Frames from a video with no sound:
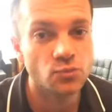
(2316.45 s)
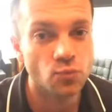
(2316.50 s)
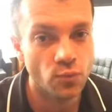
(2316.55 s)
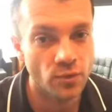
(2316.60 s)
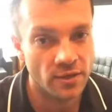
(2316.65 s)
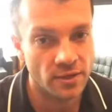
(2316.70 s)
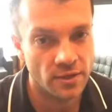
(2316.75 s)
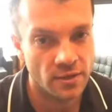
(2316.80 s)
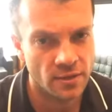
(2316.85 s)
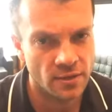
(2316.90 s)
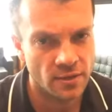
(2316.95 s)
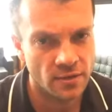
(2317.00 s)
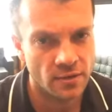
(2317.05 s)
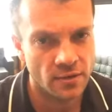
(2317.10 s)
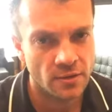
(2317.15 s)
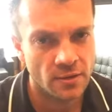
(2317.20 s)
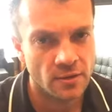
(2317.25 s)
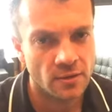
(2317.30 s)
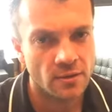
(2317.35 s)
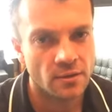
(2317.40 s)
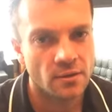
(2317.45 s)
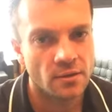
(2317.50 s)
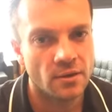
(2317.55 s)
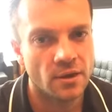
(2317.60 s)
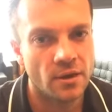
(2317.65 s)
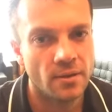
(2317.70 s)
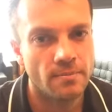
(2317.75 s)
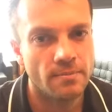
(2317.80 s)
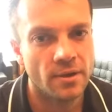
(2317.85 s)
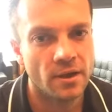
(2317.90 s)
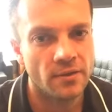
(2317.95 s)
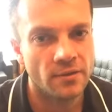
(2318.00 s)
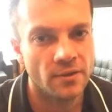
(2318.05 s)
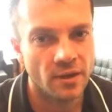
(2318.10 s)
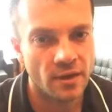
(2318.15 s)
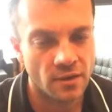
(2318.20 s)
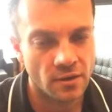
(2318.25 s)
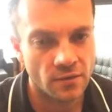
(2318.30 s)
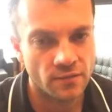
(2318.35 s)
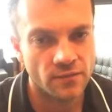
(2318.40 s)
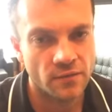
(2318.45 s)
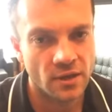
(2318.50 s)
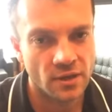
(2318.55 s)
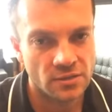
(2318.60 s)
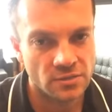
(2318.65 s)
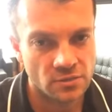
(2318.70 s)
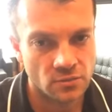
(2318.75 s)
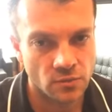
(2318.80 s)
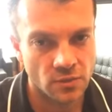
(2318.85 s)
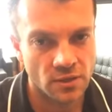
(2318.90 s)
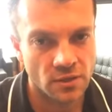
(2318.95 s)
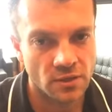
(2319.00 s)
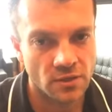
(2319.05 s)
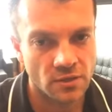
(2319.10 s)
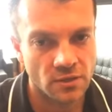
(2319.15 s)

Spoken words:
week. Okay, by the end of next week.